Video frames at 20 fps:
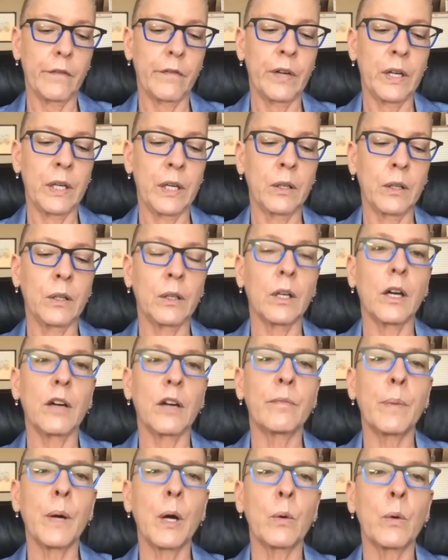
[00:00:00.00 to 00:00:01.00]
field
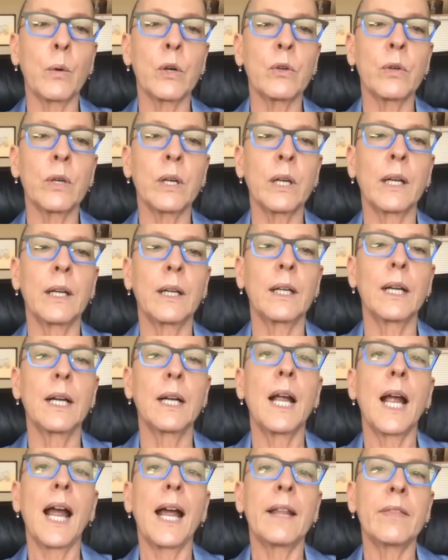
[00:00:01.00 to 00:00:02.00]
of poetry.
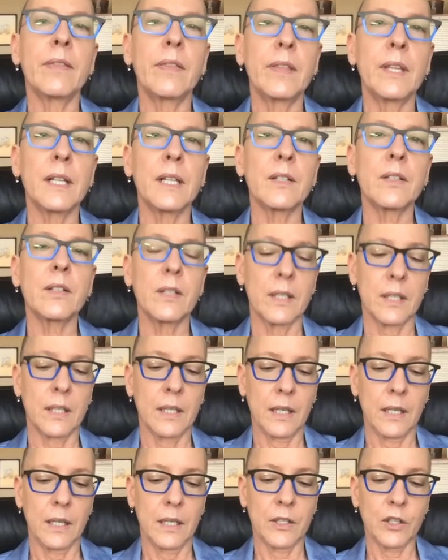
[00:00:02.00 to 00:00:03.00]
And this
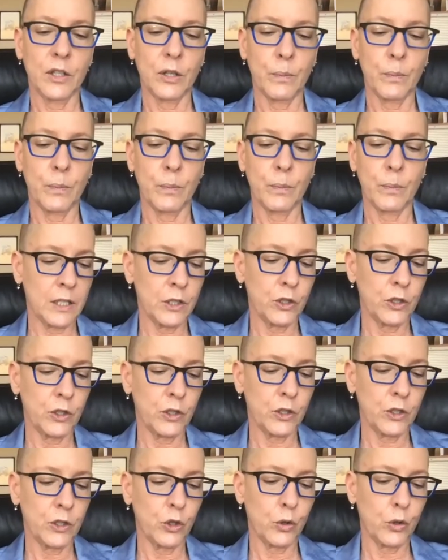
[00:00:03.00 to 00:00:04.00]
is the poem's
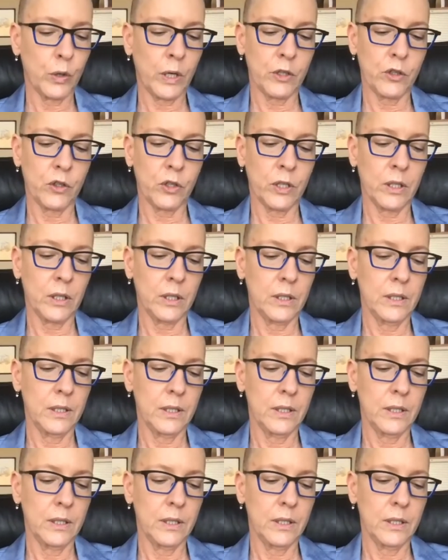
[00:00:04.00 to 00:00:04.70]
instruction.